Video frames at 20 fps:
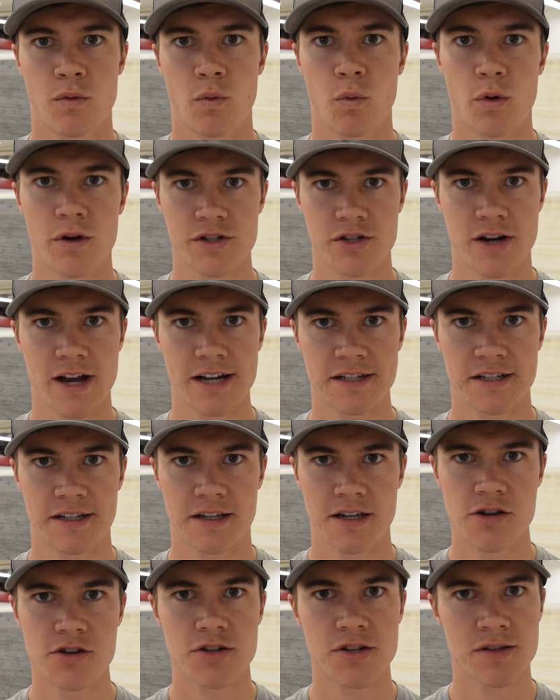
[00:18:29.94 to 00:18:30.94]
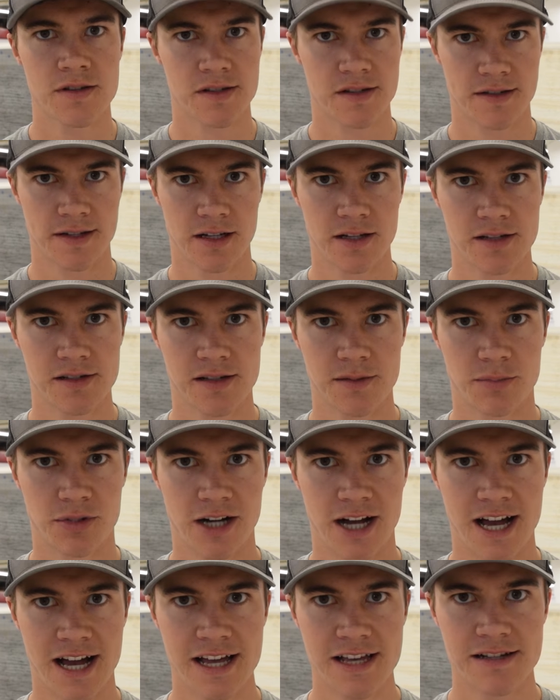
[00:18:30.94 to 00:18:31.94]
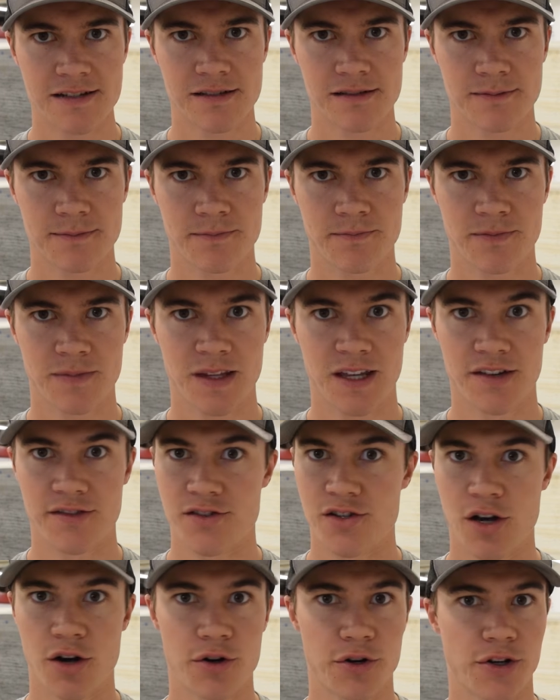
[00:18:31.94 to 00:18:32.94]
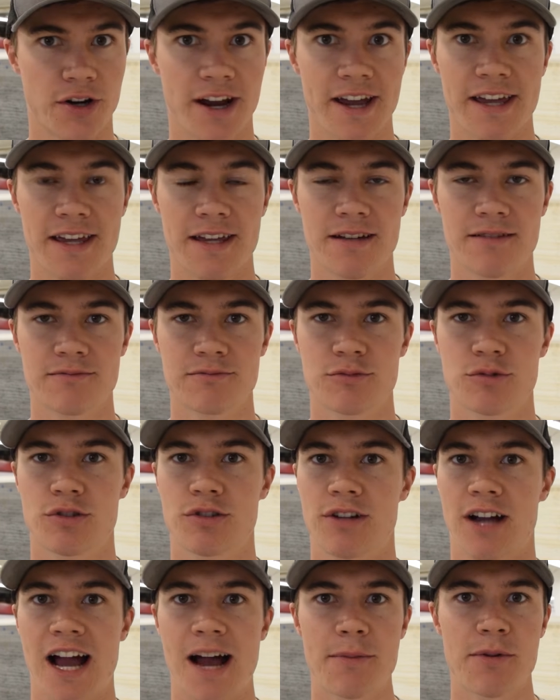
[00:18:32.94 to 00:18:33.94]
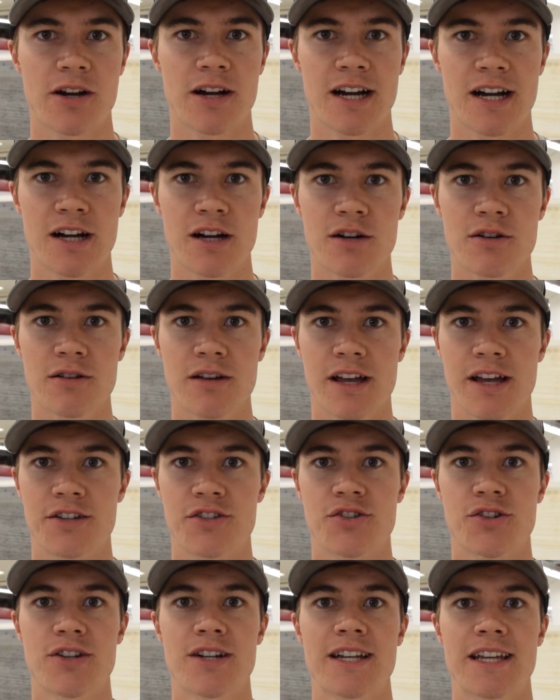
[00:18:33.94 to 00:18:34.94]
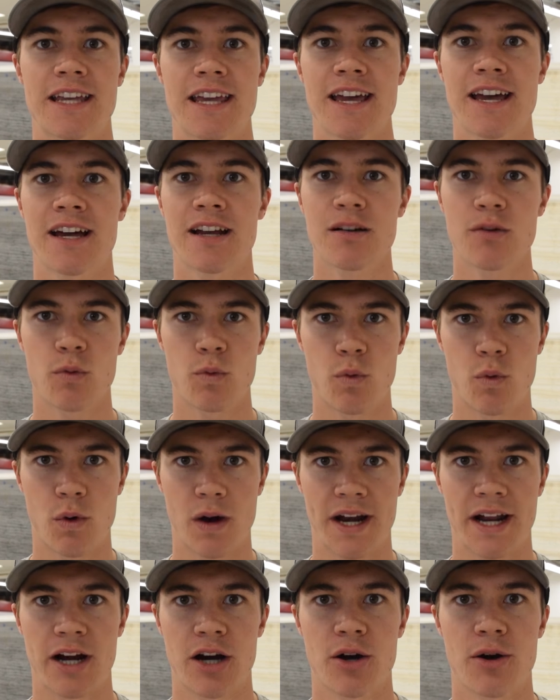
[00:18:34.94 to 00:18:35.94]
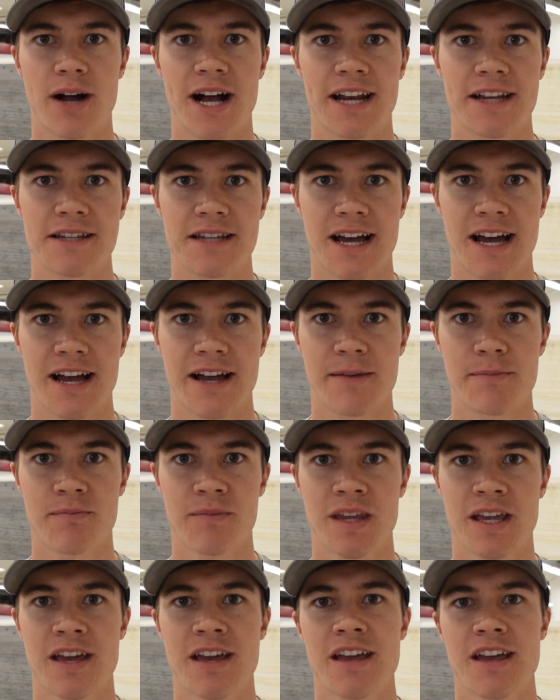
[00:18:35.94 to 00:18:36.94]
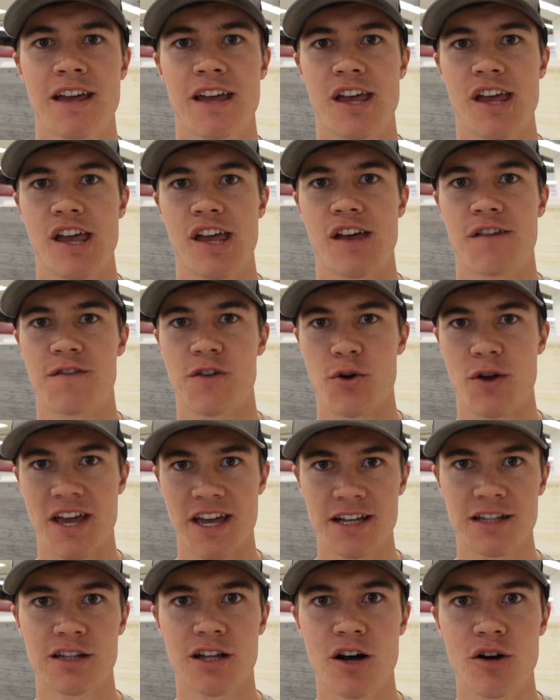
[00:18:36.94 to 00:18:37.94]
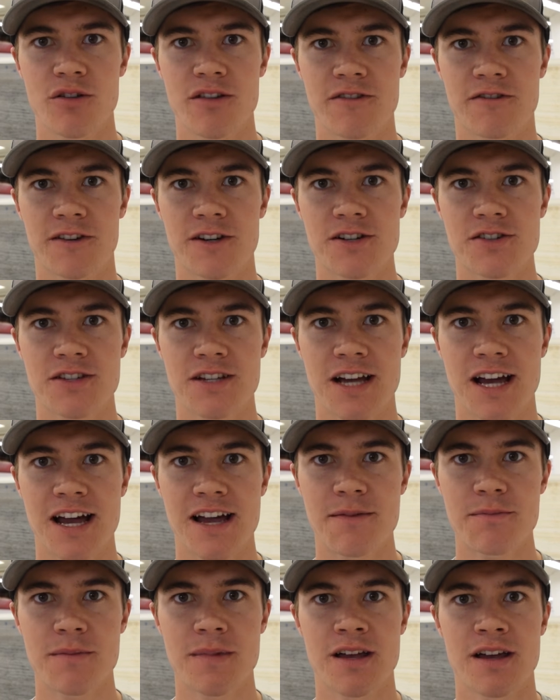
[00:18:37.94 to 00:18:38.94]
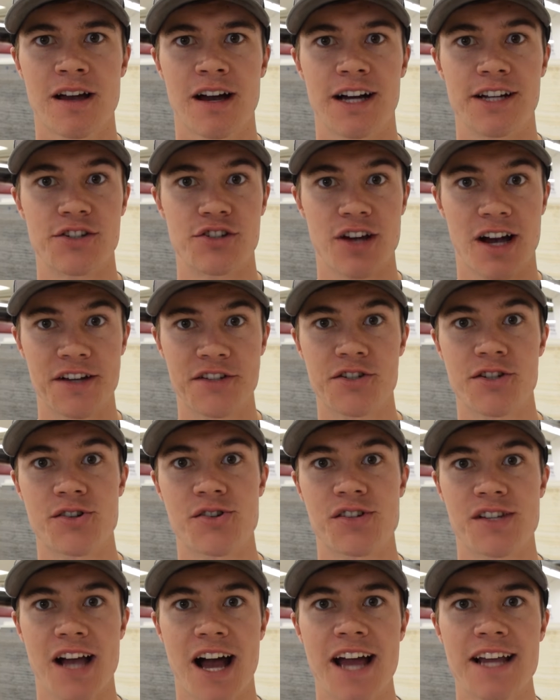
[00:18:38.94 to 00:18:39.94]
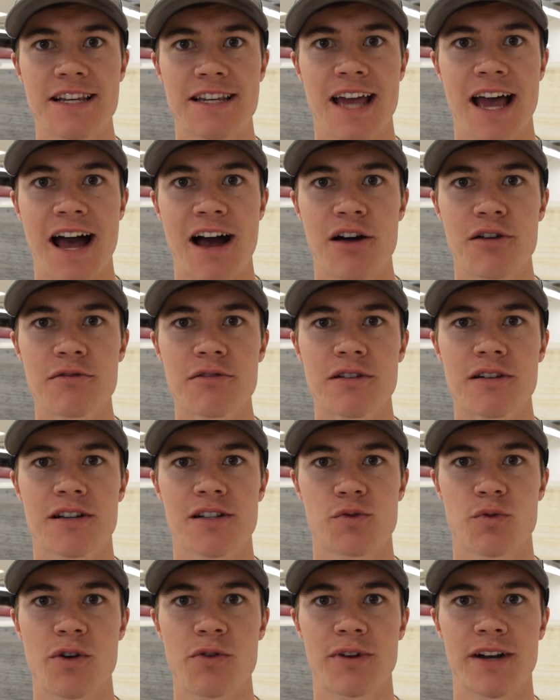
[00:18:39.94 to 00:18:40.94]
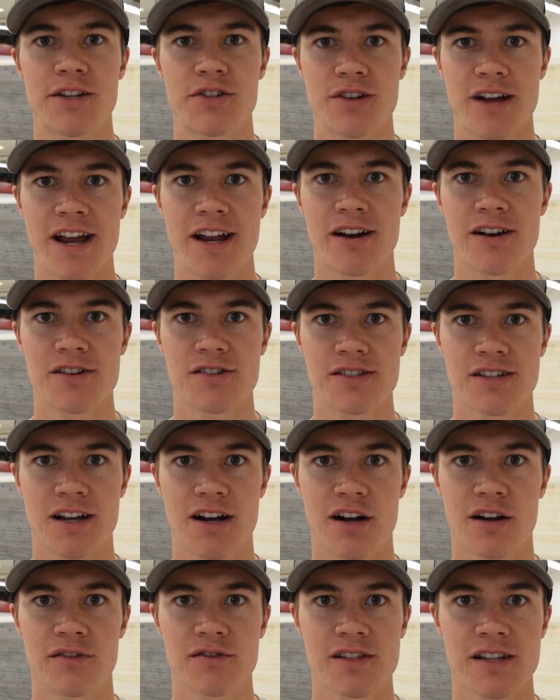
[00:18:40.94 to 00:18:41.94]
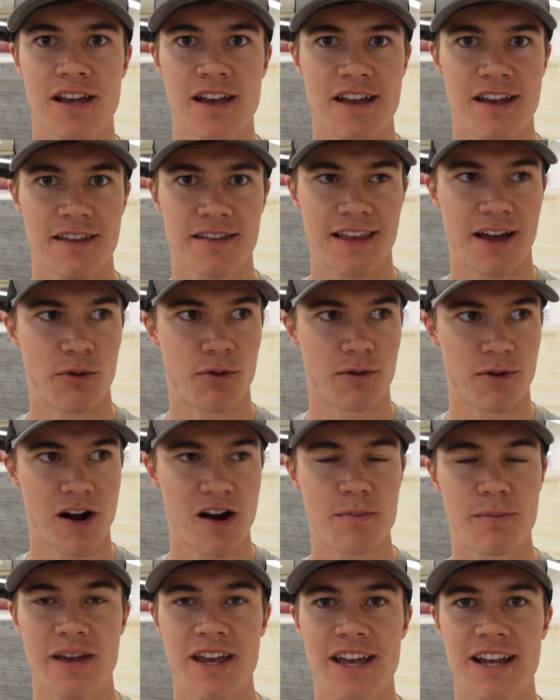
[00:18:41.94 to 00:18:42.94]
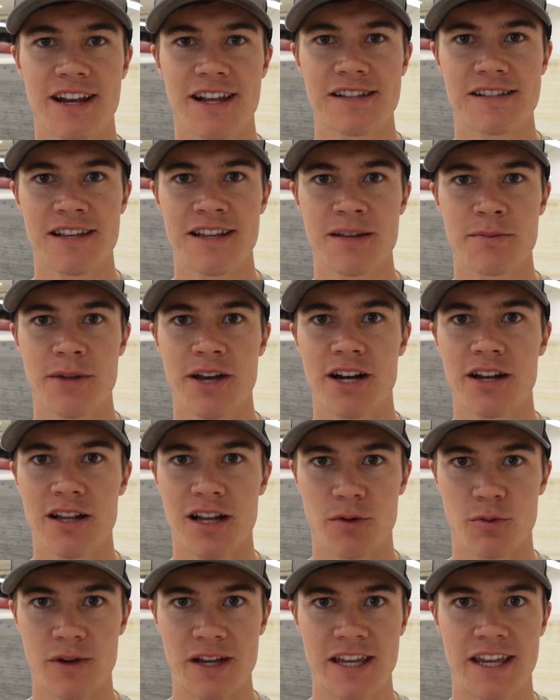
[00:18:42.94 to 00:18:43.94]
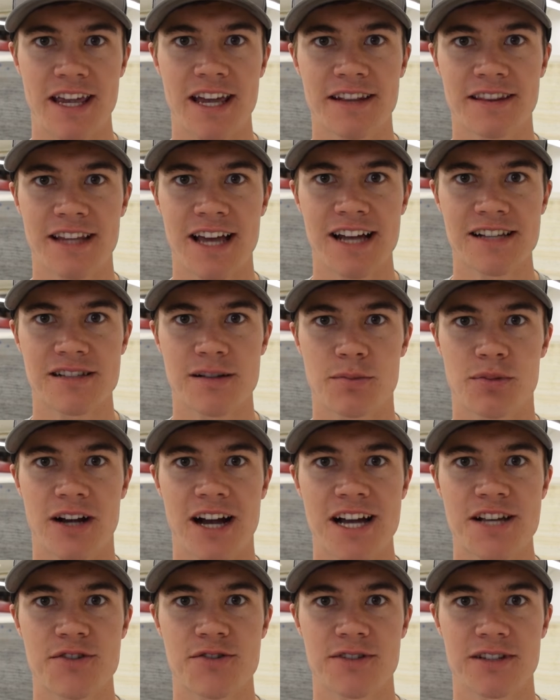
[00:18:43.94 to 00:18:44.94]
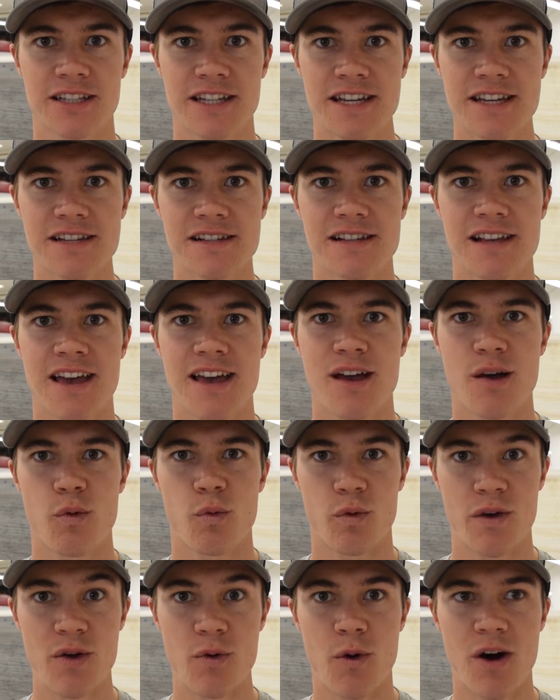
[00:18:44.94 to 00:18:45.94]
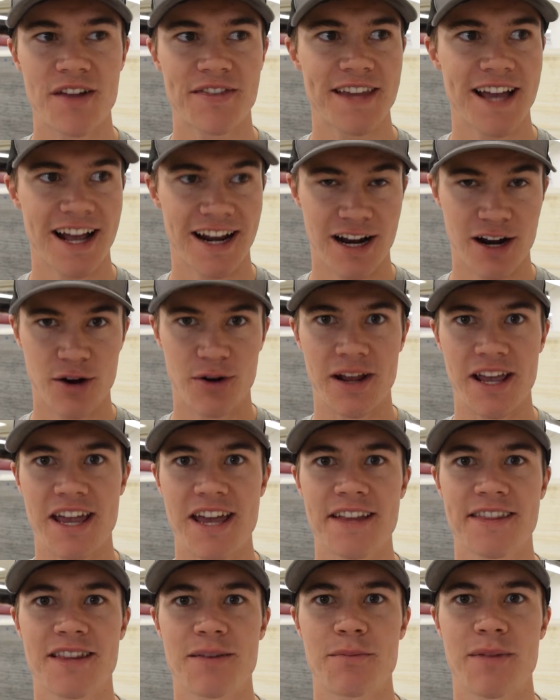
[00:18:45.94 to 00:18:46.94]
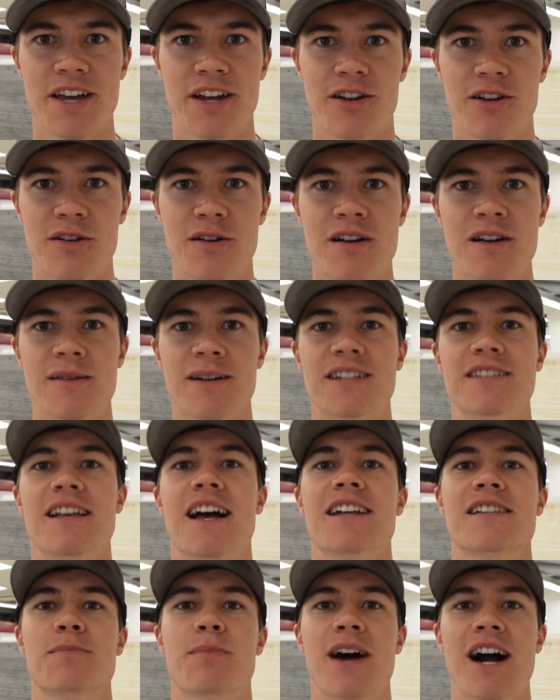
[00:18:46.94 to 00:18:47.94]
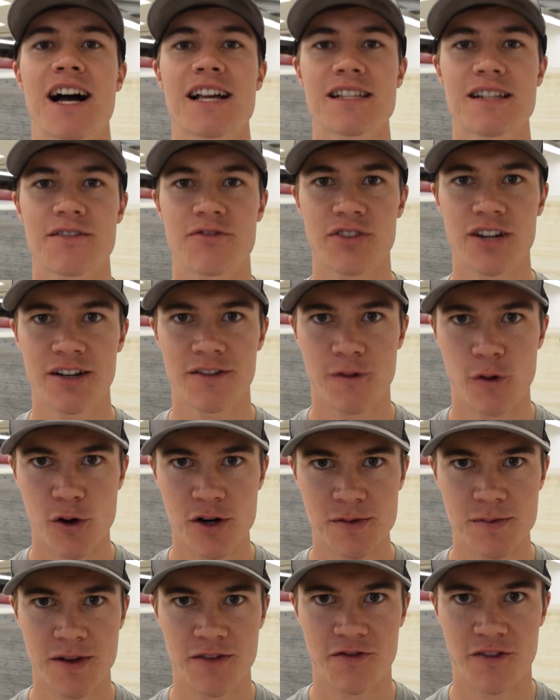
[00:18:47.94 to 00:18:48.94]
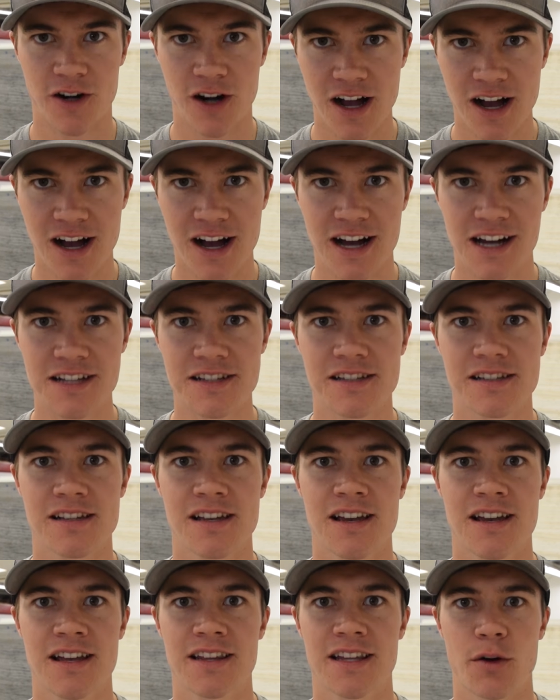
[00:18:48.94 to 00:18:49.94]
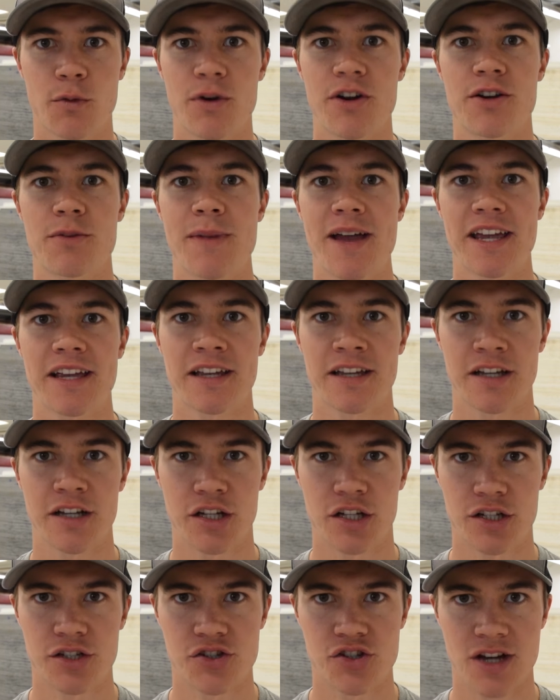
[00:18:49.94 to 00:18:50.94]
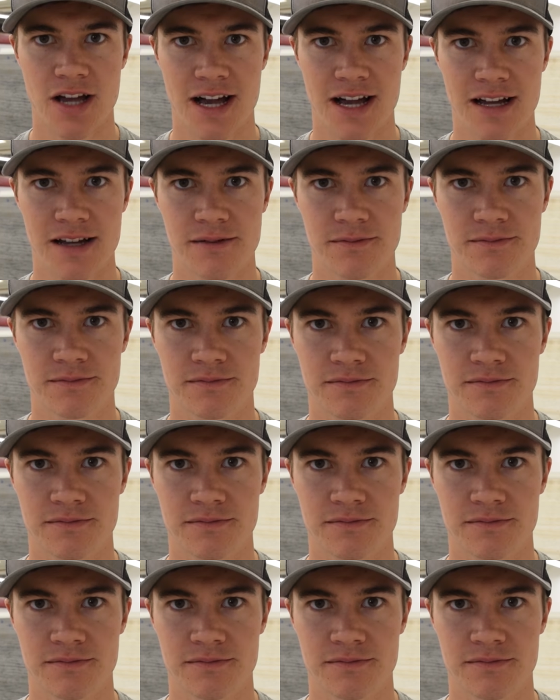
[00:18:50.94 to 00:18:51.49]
Was your execution still a surprise? If so, great. Grab your arrow and shoot it again, 1 arrow at a time. If you hit low the first time, adjust your sight down because we want to train ourselves that when our pin is in the middle and we get that surprise release, we want that arrow to hit the middle because that's positive reinforcement for us that we are making a good shot.